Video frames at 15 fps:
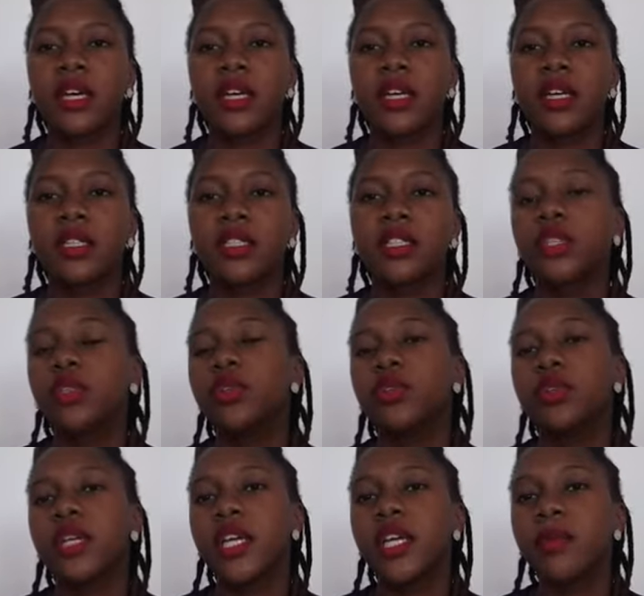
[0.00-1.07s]

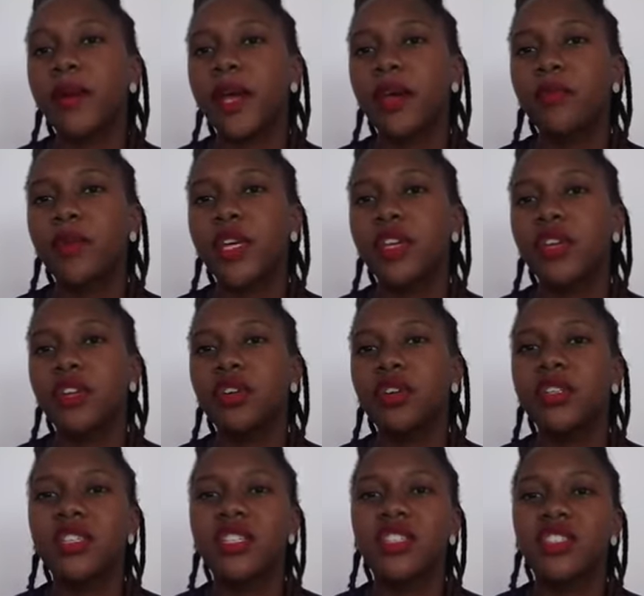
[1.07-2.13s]
so in my
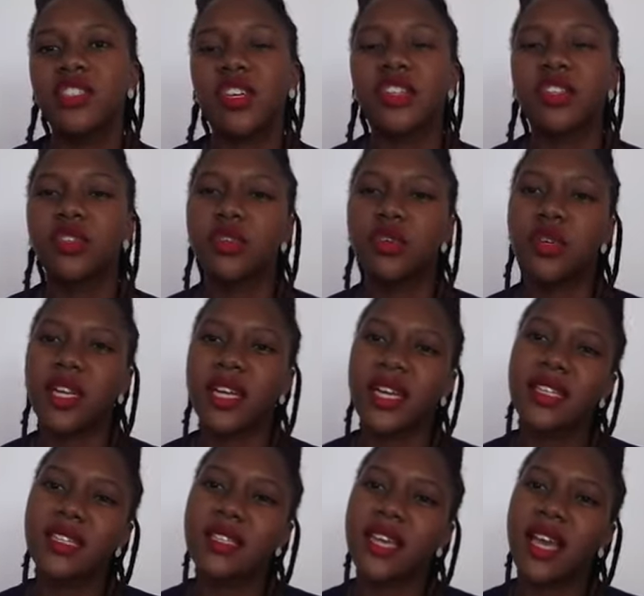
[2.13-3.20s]
opinion, it's just,
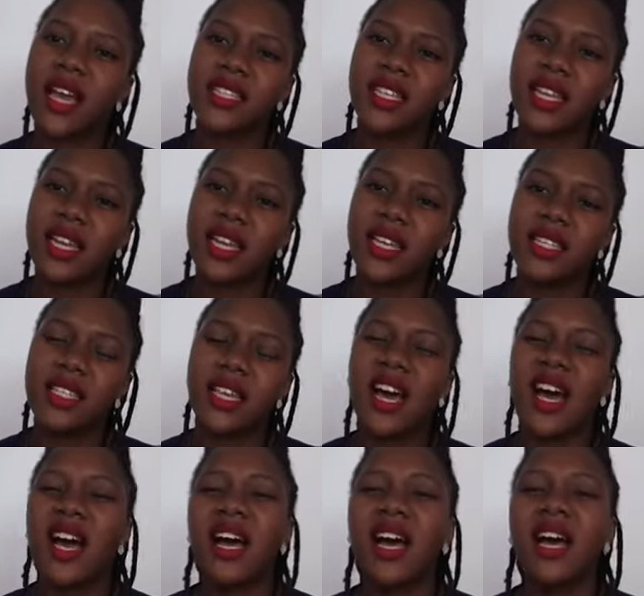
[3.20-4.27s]
the years are
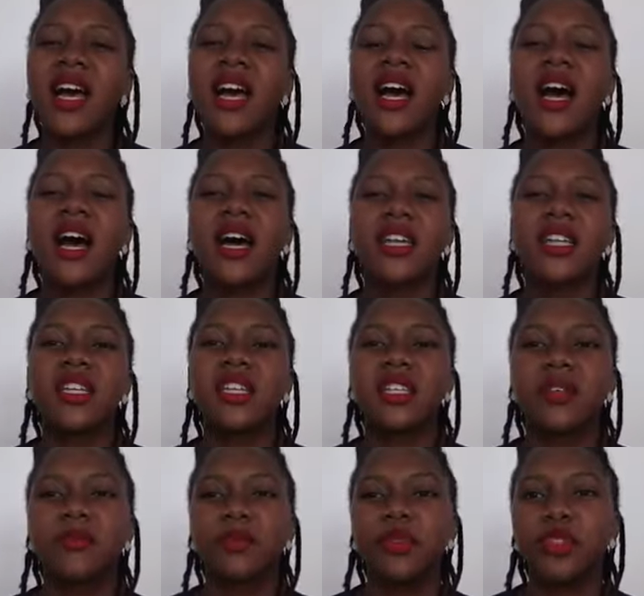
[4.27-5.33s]
lesser and
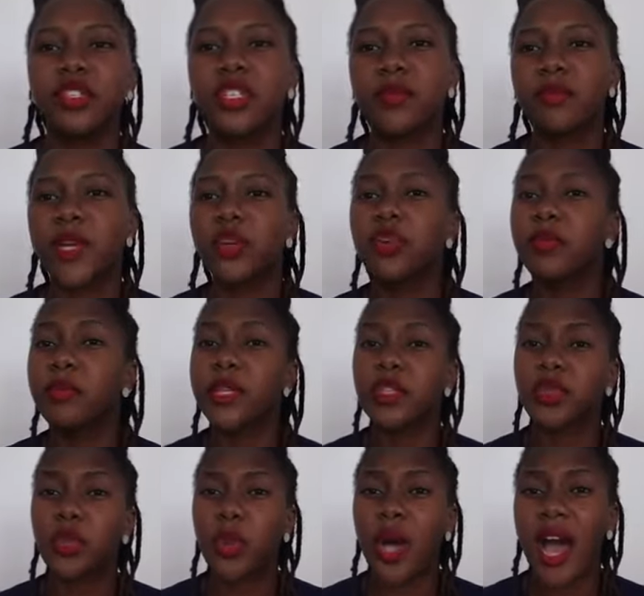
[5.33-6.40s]
the process might not be
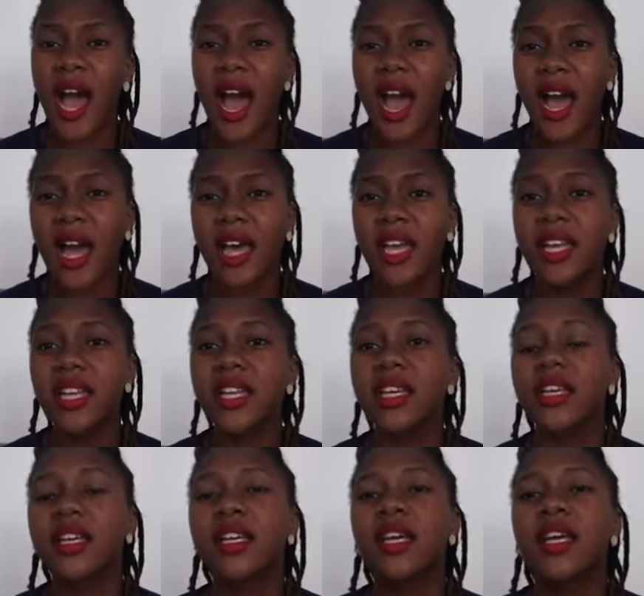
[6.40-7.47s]
so hard.
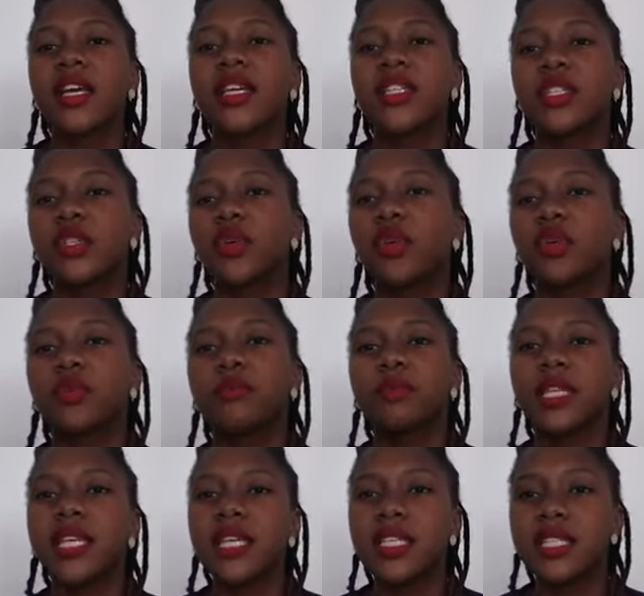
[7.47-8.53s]
So
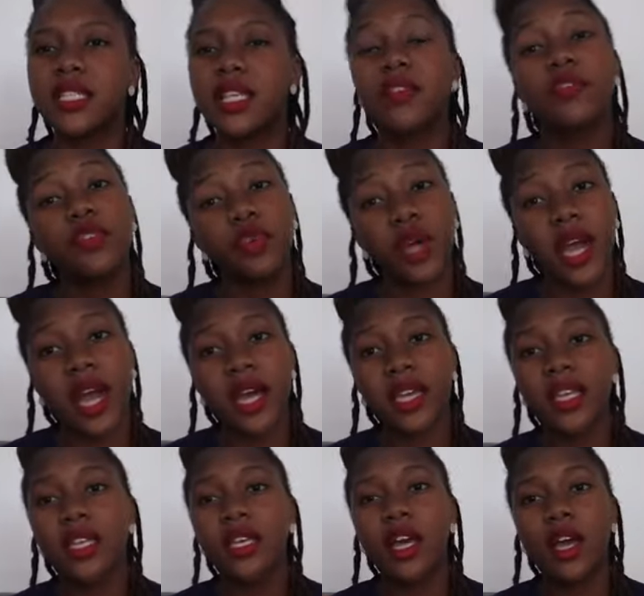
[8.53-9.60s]
please, if you
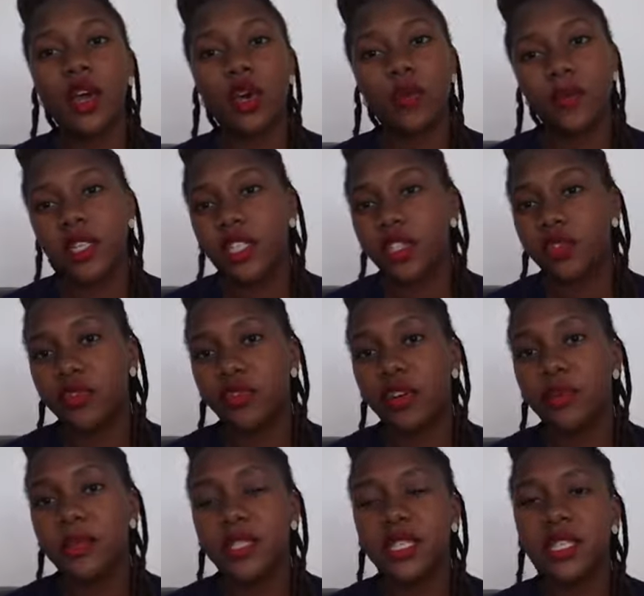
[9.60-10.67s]
can, complete your
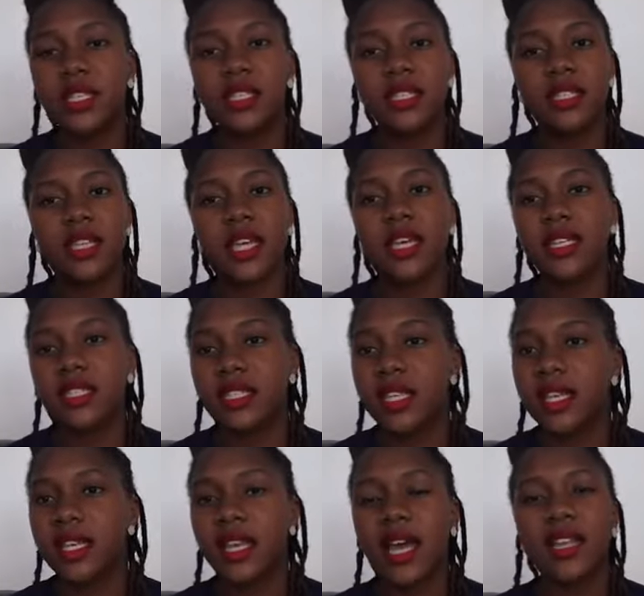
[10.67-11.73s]
Form 6,
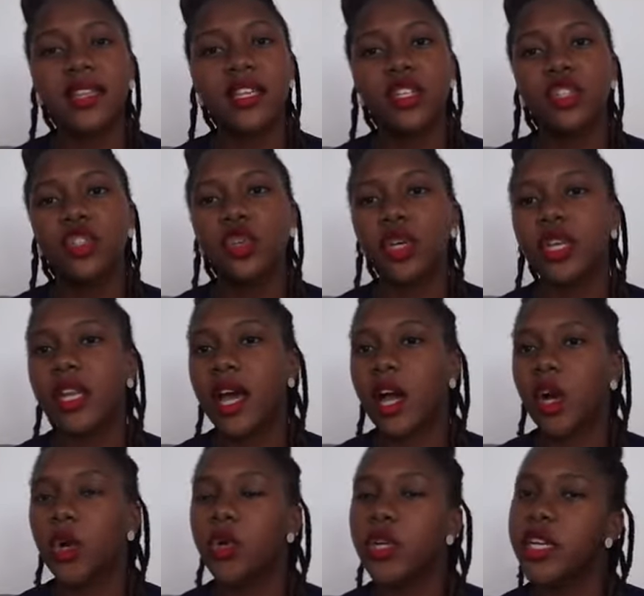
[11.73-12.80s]
excel, and then join
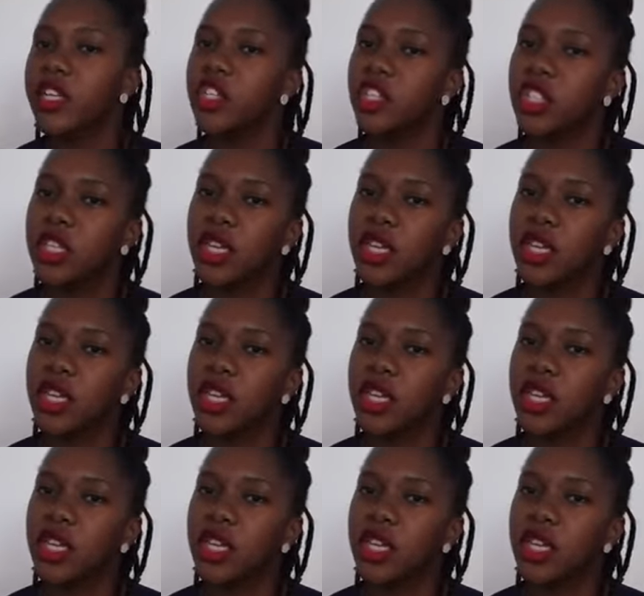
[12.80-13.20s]
college